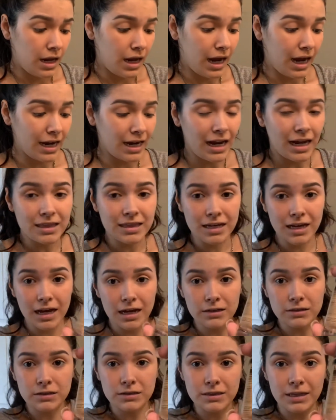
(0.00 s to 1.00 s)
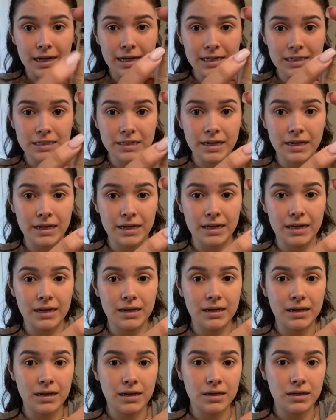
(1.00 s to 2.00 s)
I got the color Light
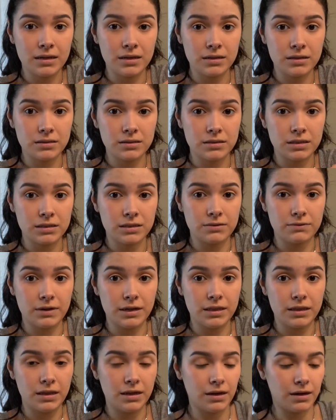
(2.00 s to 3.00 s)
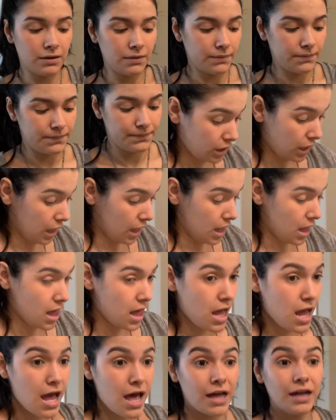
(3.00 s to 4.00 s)
Tan. It says it right there.
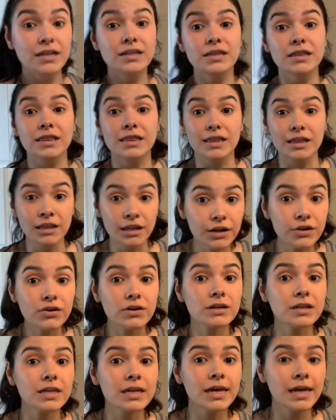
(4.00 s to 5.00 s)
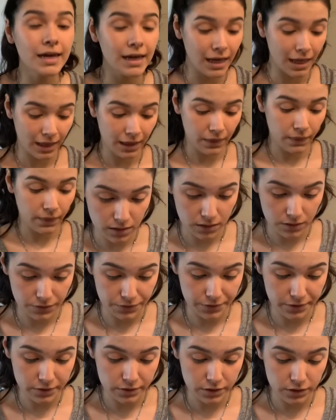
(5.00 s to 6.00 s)
Literally,
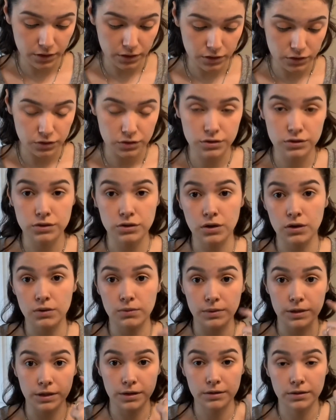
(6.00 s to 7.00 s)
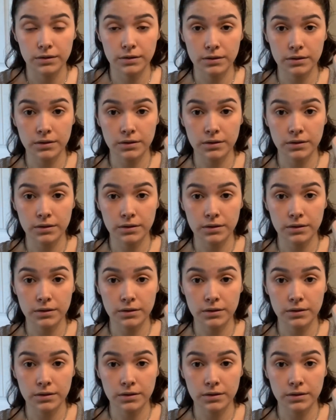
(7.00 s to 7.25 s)
this looks so weird.